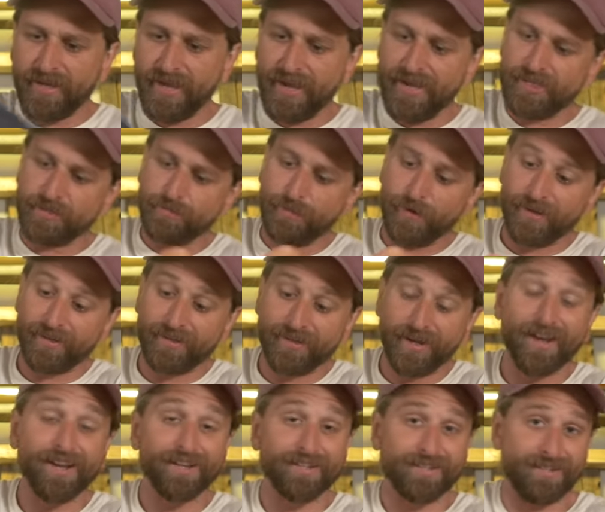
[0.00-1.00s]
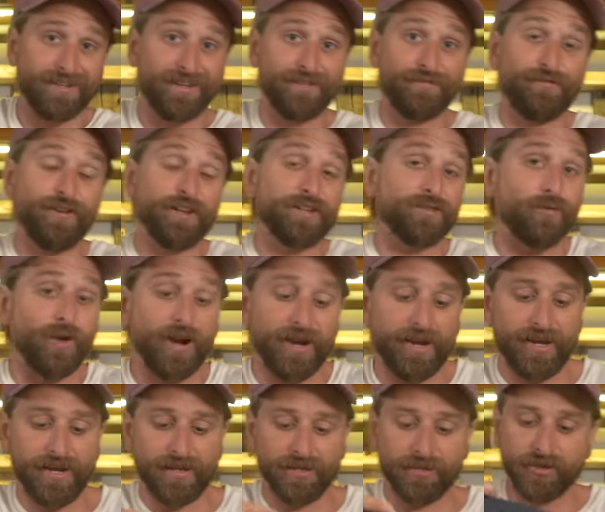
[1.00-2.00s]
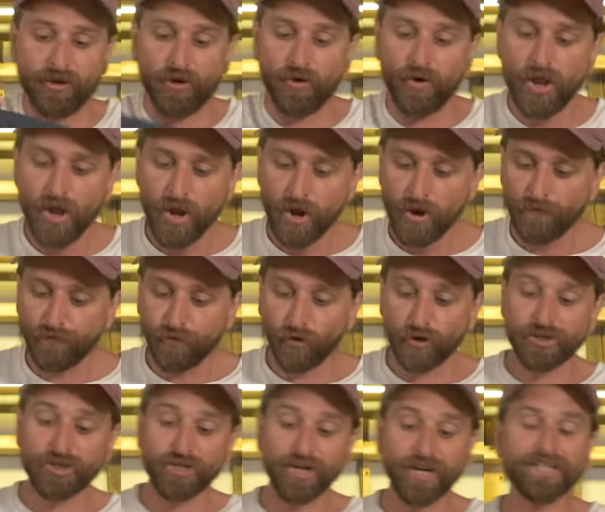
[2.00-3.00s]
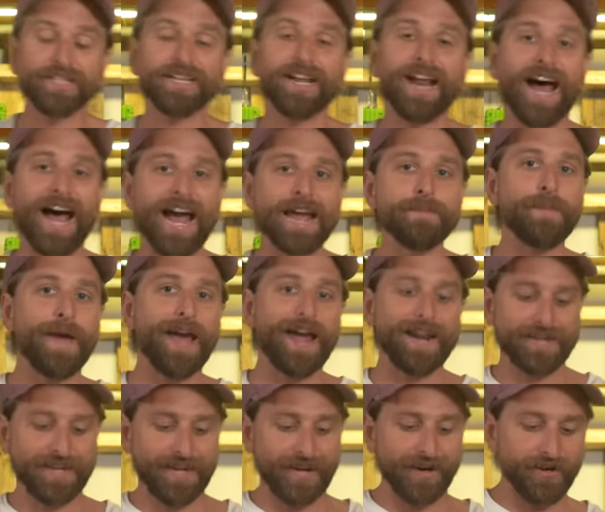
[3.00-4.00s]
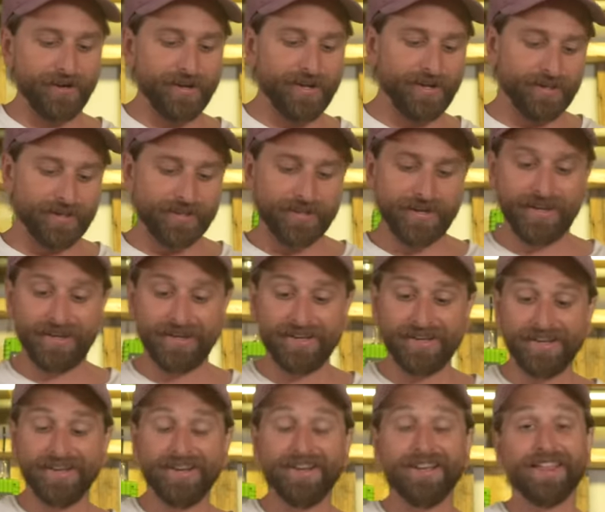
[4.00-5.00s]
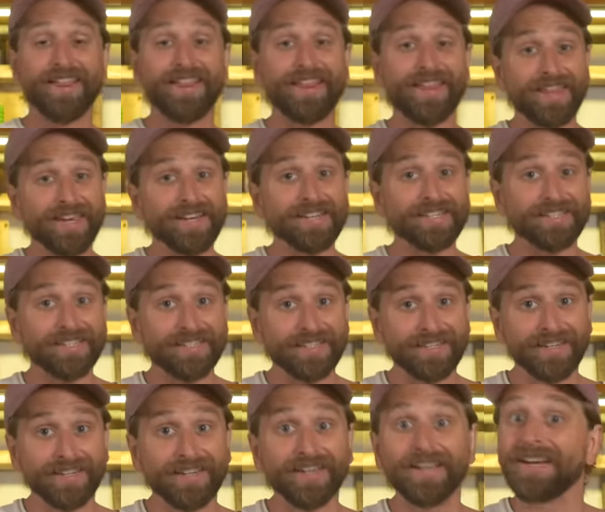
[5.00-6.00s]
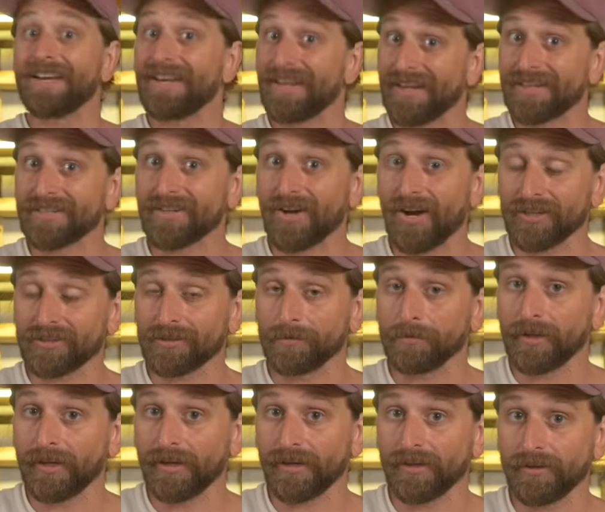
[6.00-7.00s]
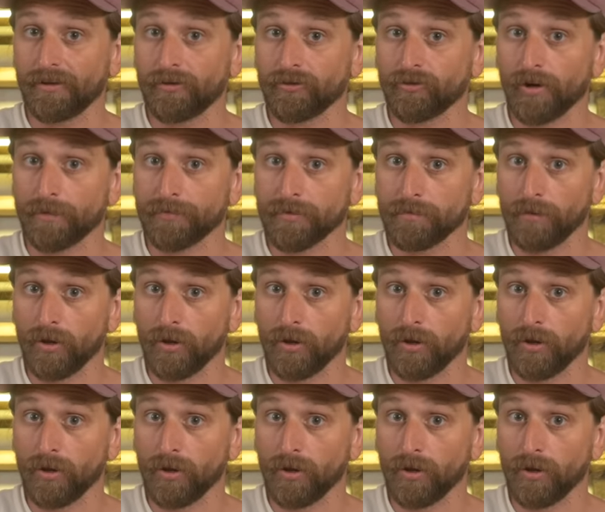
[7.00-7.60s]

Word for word: case, but it does, it fits right in. So for just an iPad carrying thing, this is awesome. Link in the description